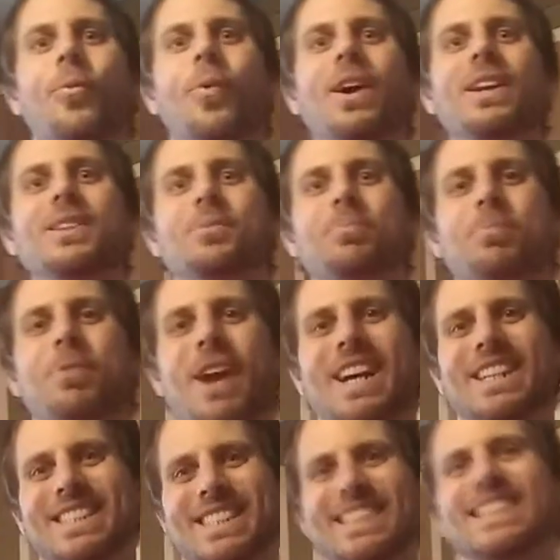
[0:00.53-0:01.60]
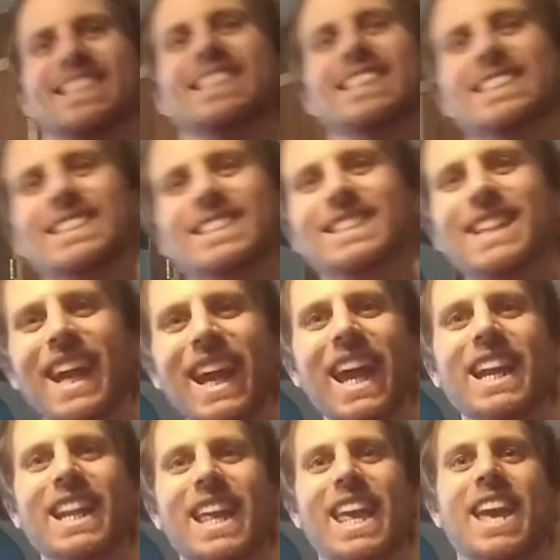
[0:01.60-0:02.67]
What's pressing?
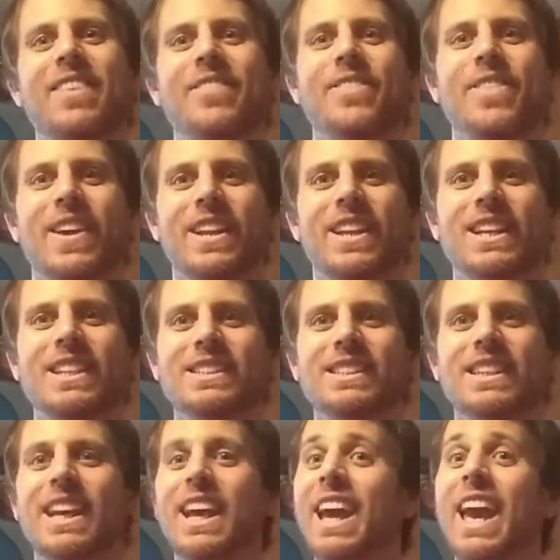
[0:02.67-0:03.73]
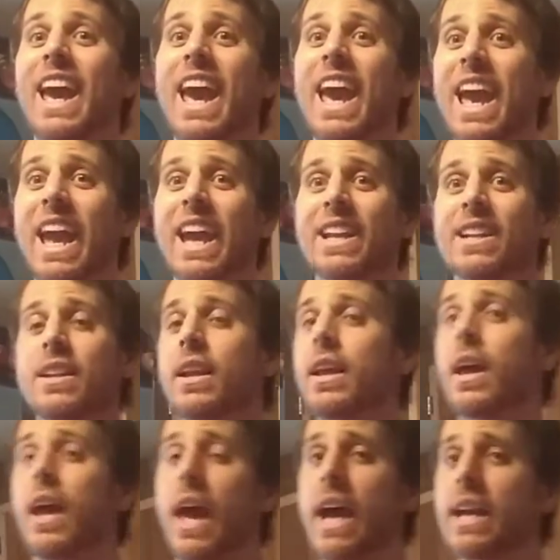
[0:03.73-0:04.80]
J88 Fitness, and
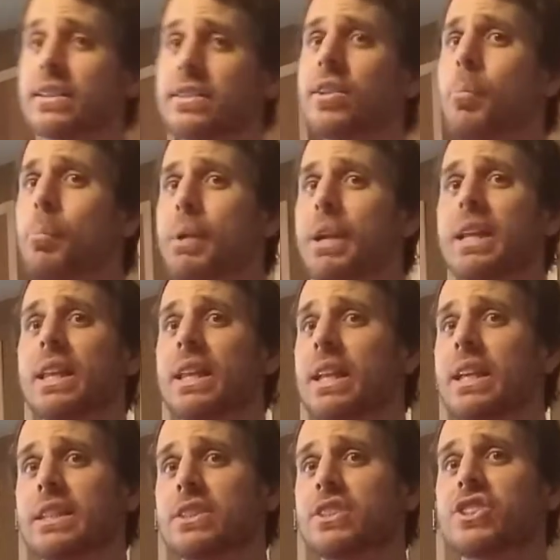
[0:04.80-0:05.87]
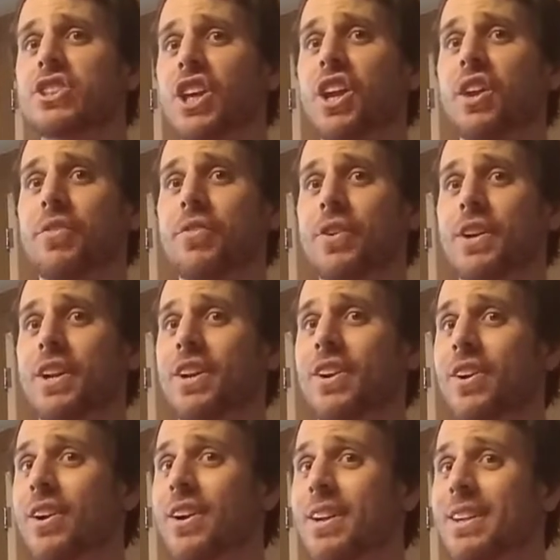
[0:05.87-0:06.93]
as somebody that eats chicken for
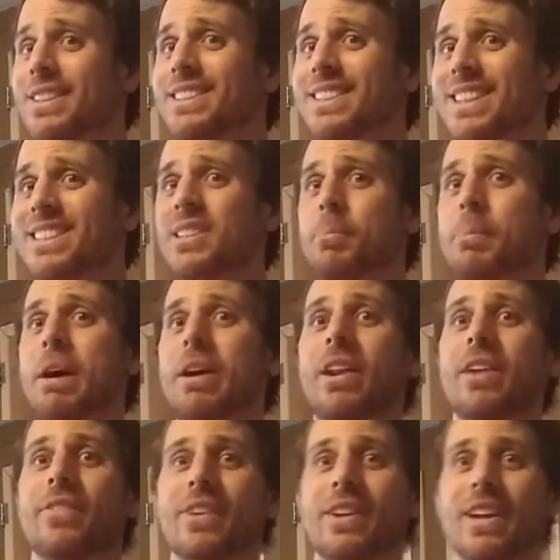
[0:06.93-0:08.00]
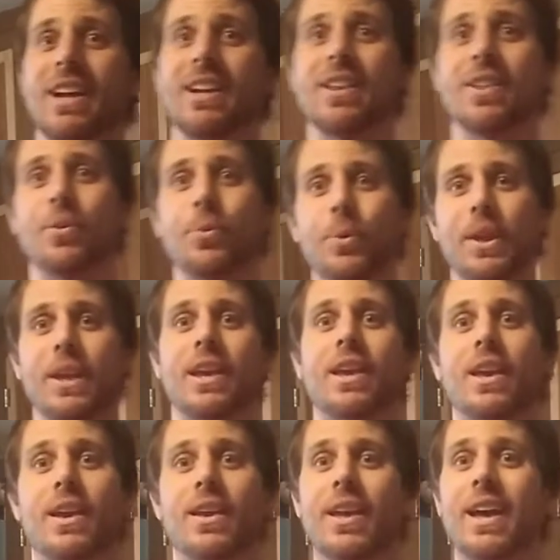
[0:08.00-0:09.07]
dinner just about every night of the week,